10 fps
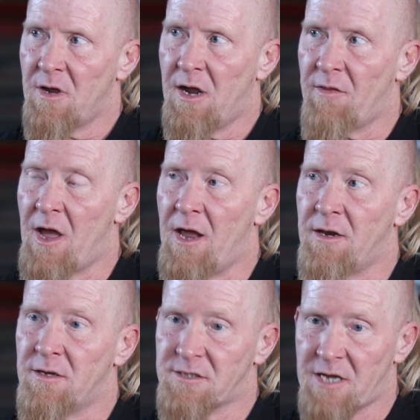And
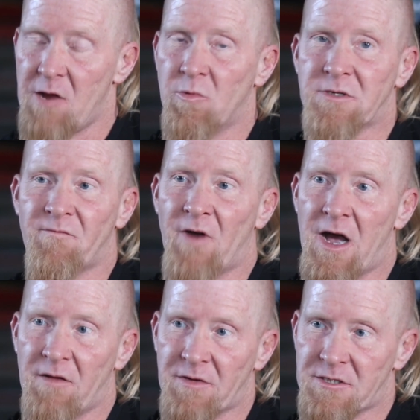then the state was
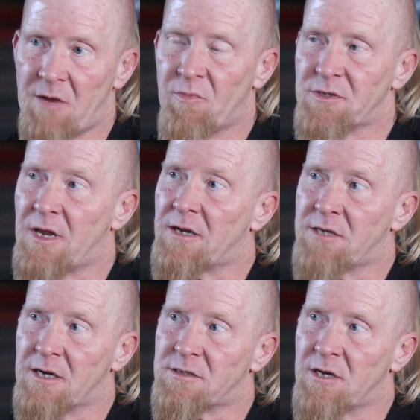involved, and 10% of
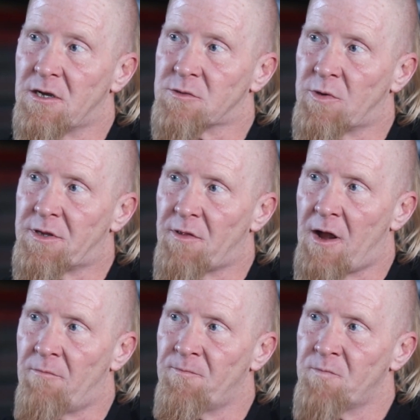ticket sales went to
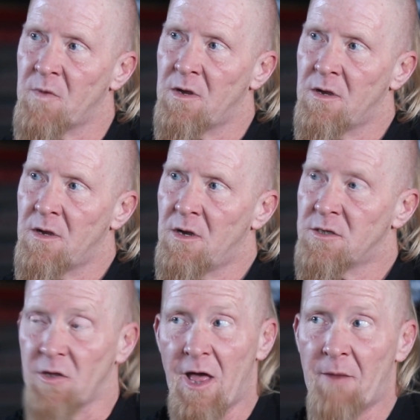them.
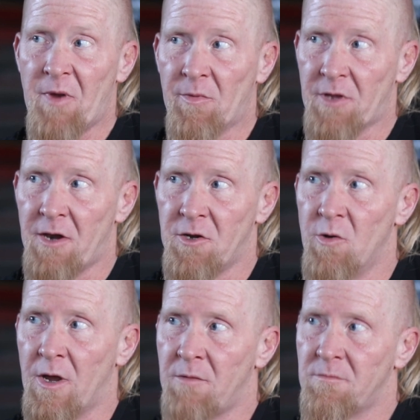So a lot of people didn't
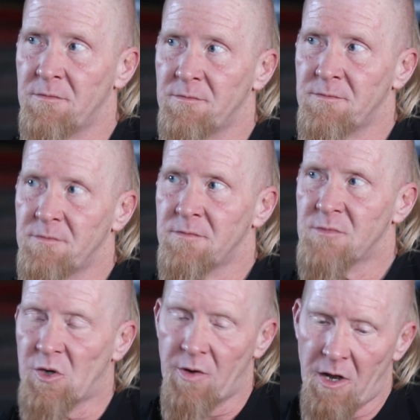do it.
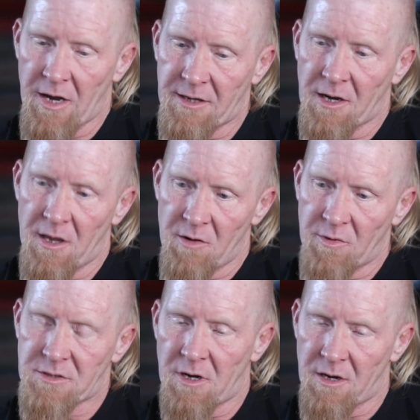Yeah. So we all got together and
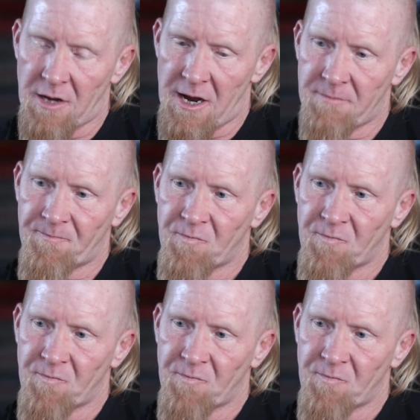we started that.